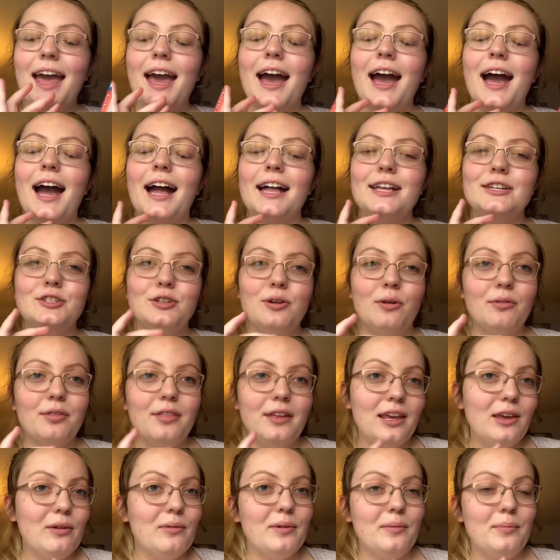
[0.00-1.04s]
I don't
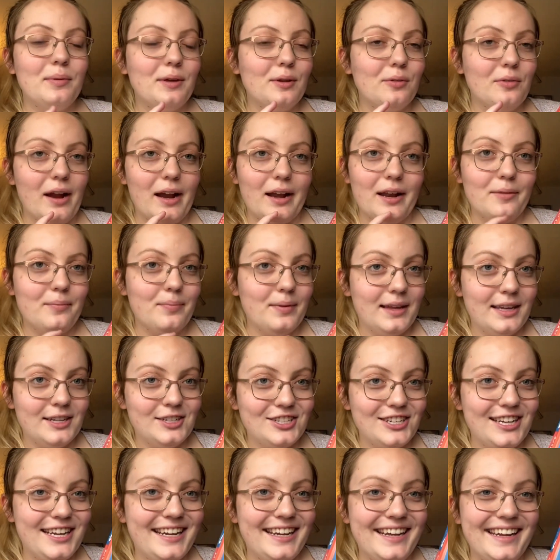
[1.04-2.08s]
think it would be rated
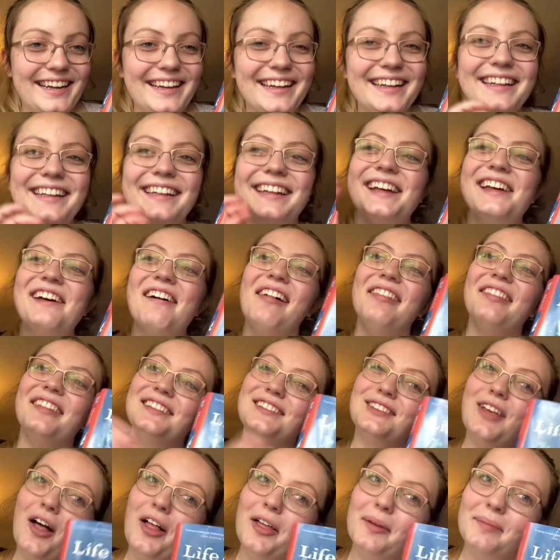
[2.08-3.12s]
PG. That's
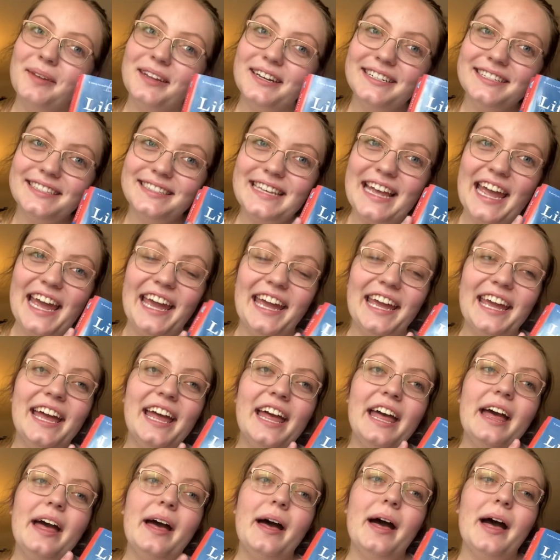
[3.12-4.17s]
all I'm gonna say.
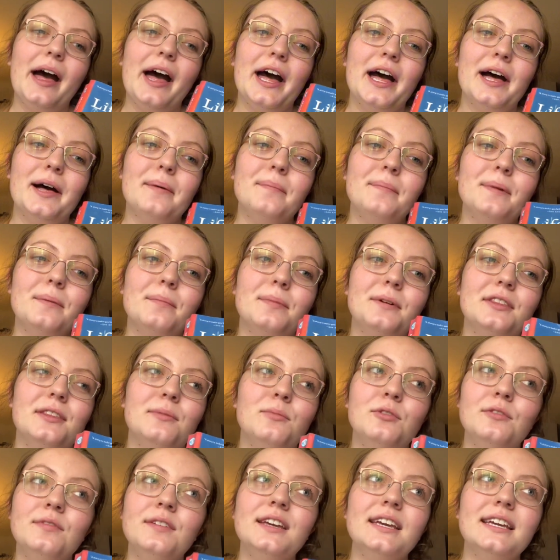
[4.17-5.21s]
But the
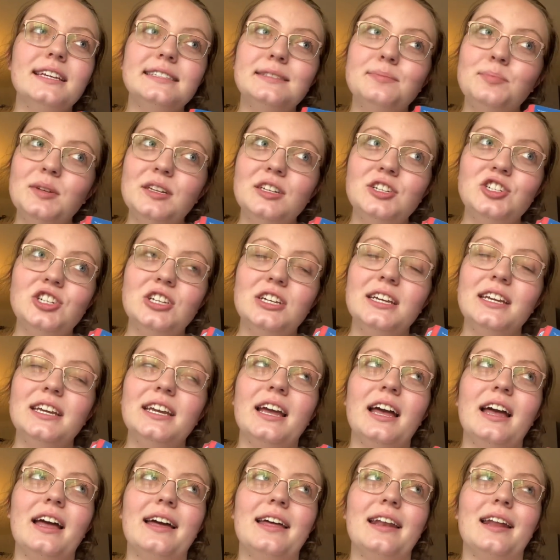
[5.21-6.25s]
movie is PG,
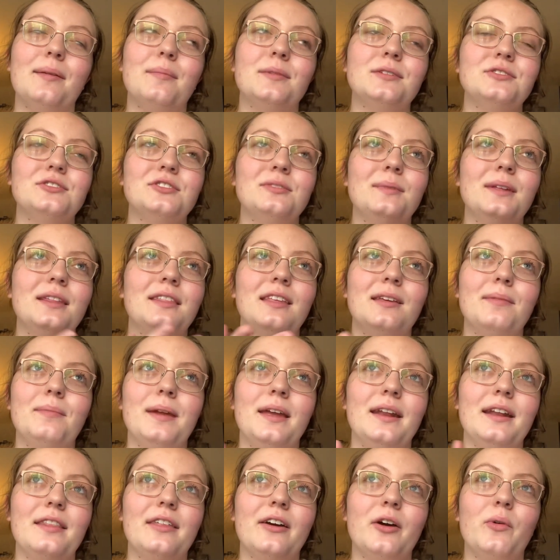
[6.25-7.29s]
and I'm assuming they
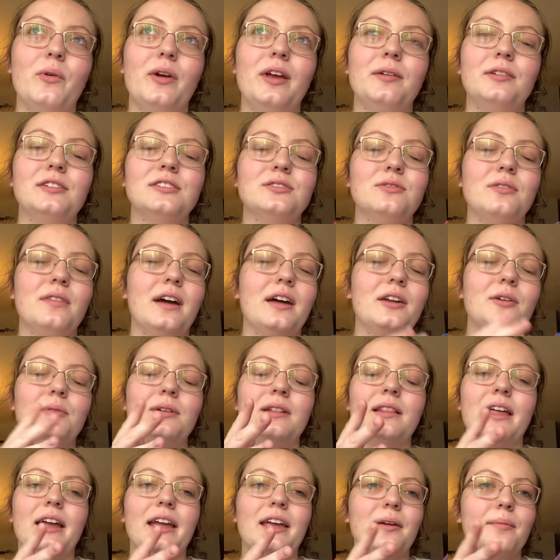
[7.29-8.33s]
made it that way so that it
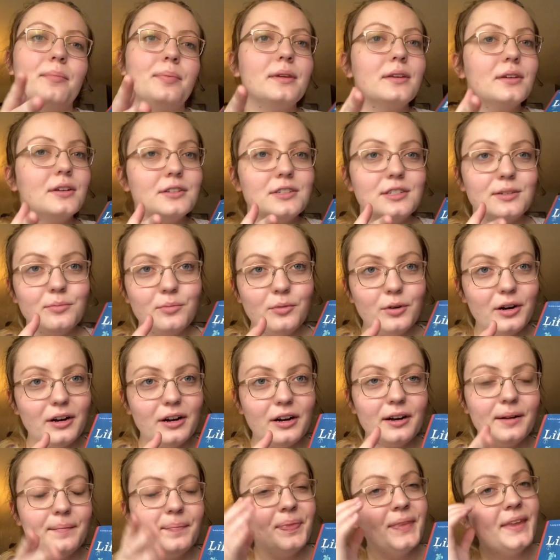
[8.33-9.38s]
would appeal to
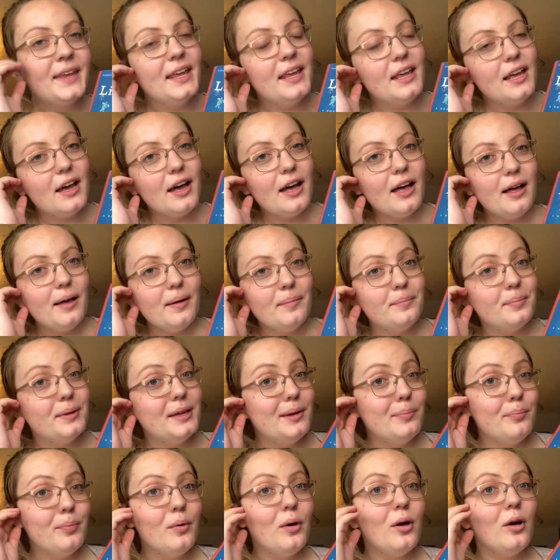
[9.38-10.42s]
more
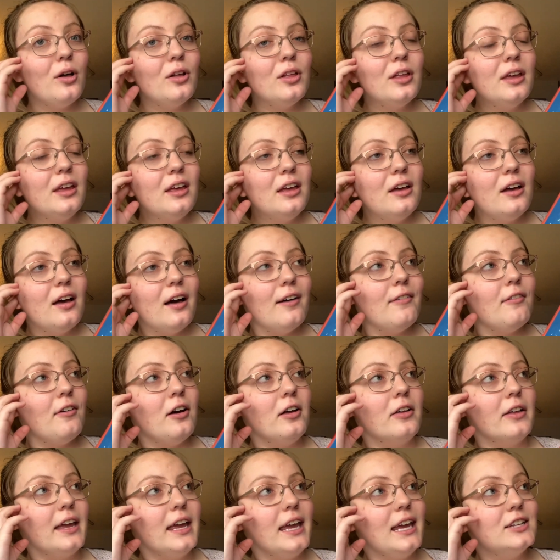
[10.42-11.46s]
people of
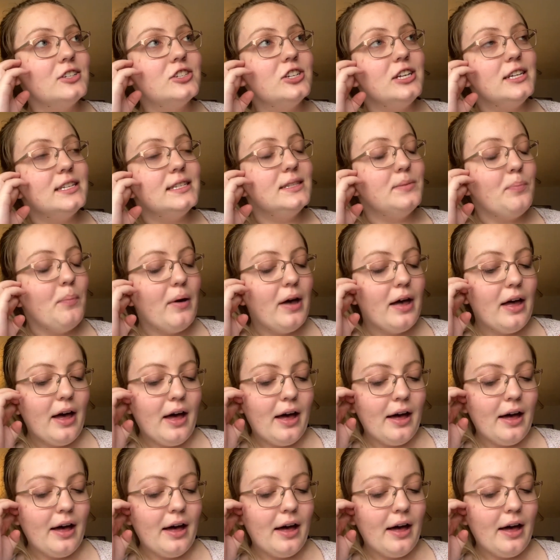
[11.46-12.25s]
all ages. But